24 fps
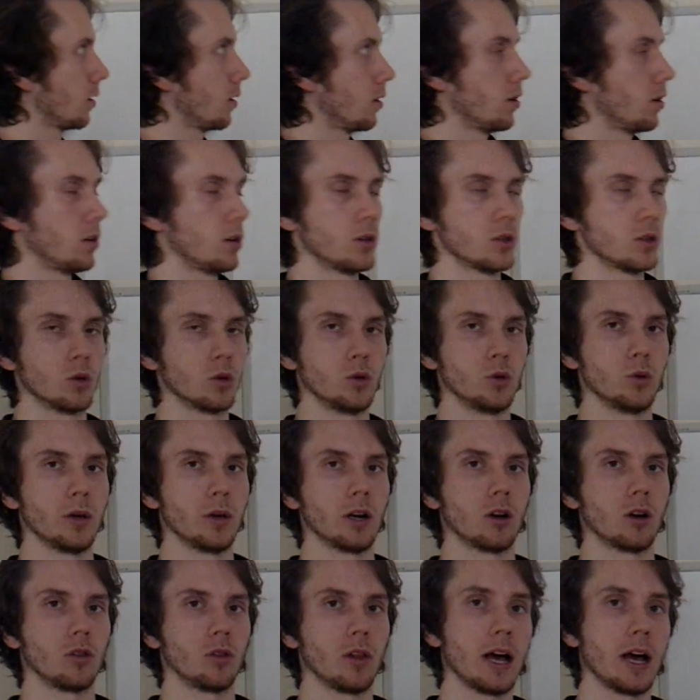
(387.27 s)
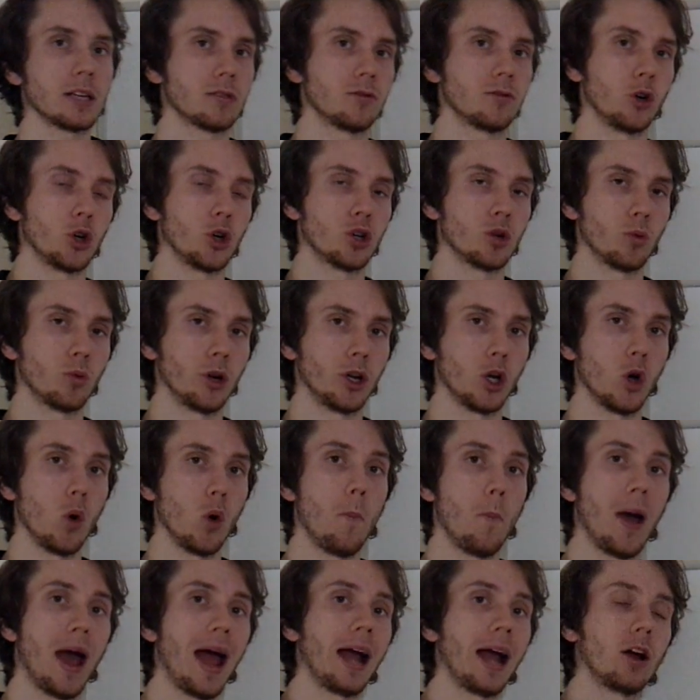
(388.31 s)
So to get our last function, we're going to go
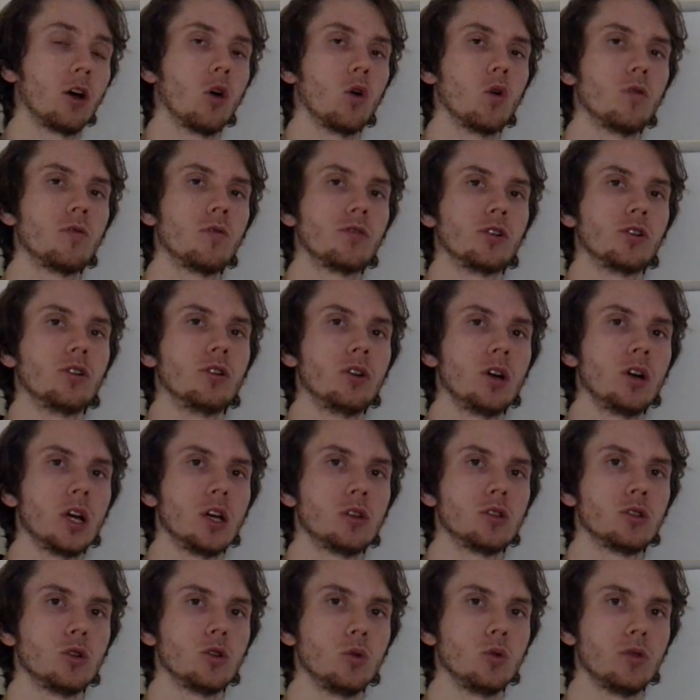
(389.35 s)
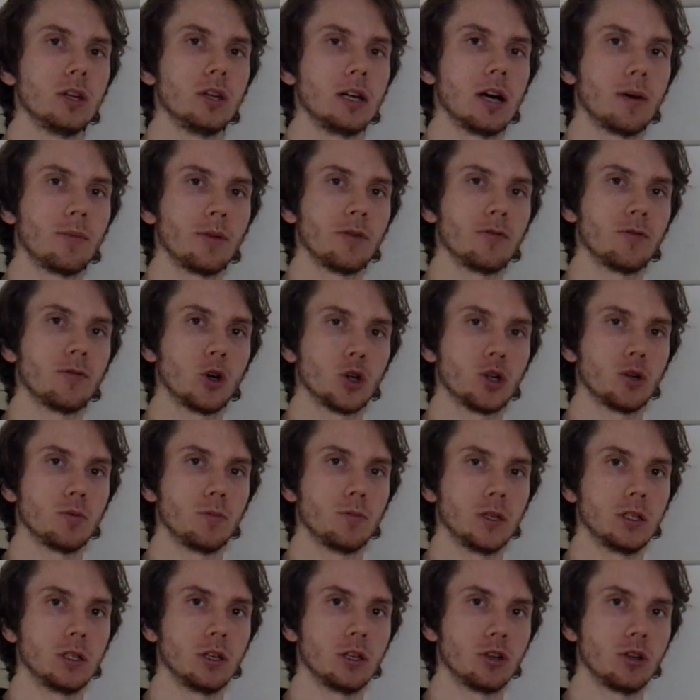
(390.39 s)
back over to the dominant function
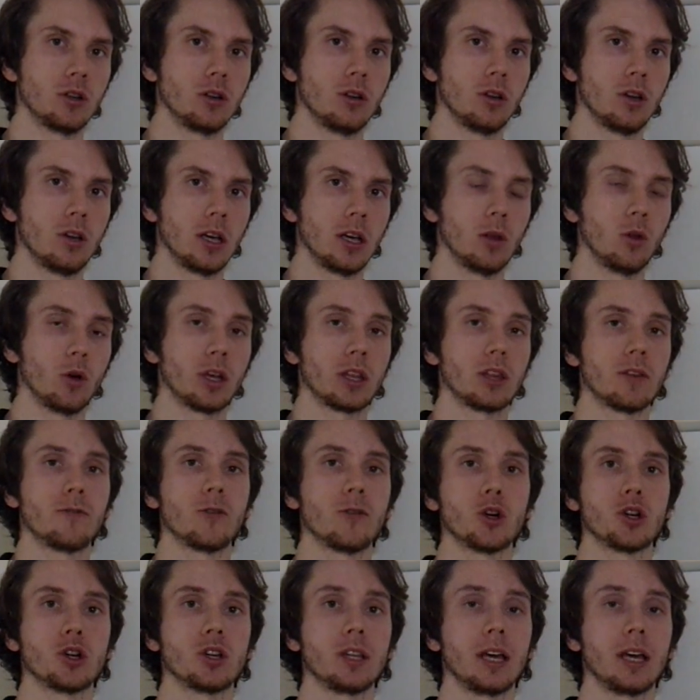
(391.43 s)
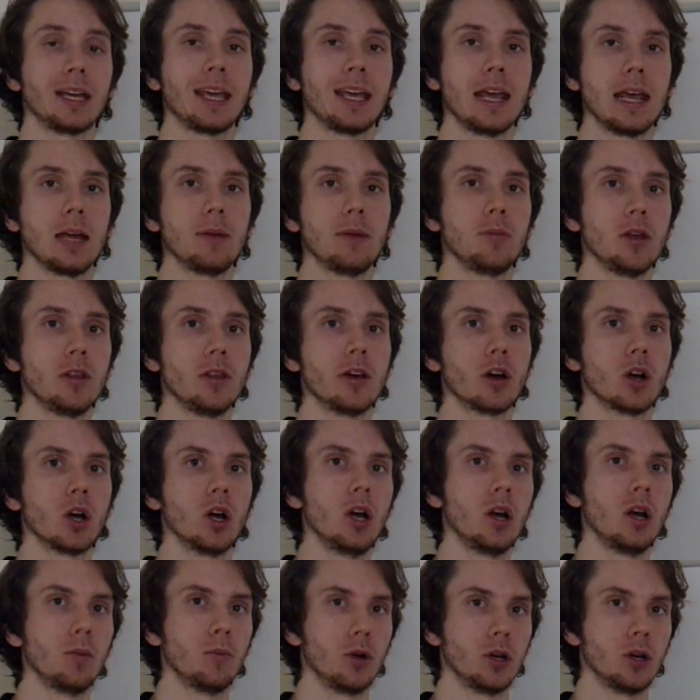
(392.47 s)
position and look at the function that can be there
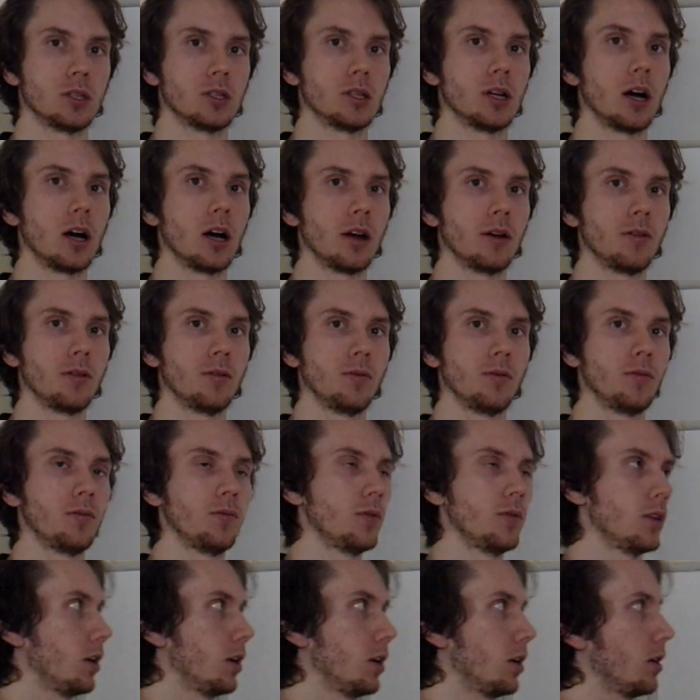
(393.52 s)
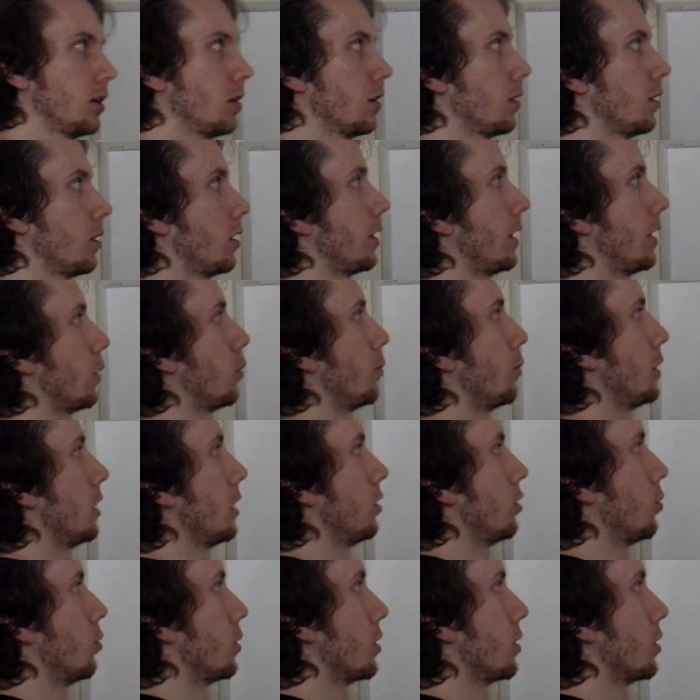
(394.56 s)
but is not. And that will be intuition.